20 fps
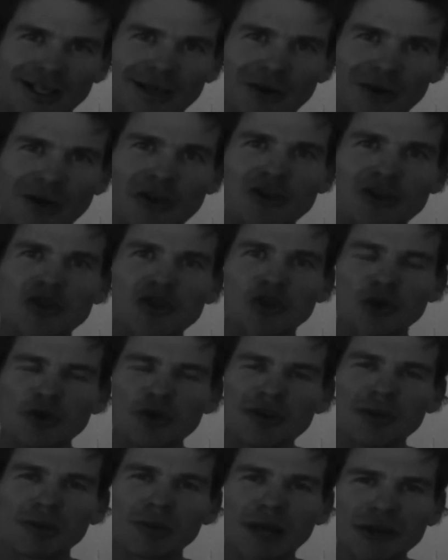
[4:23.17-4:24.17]
We got the sugar
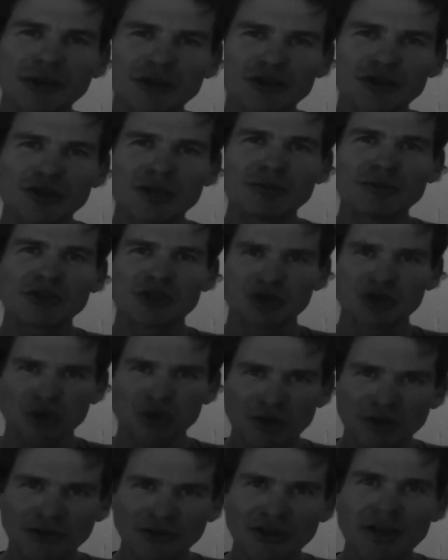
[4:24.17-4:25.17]
in your bloodstream, the
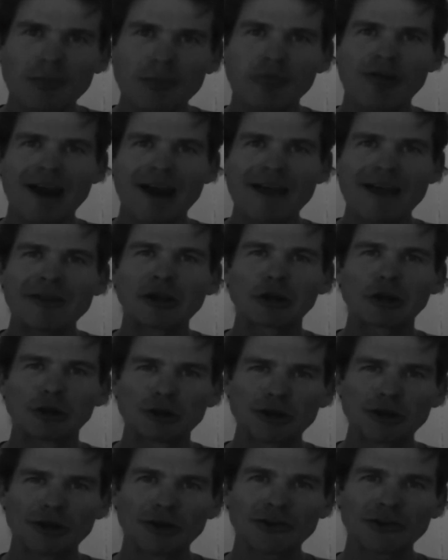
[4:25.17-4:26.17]
sugars to your brain, the
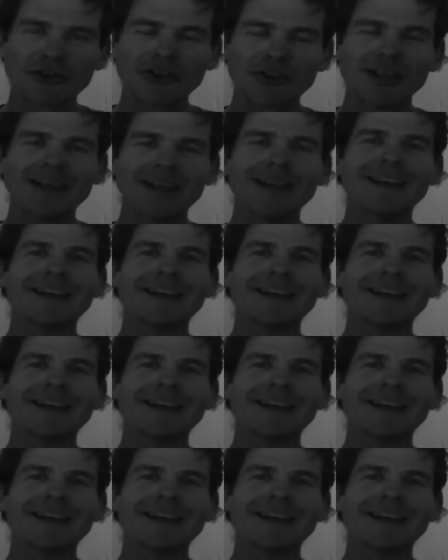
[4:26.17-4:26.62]
glucose.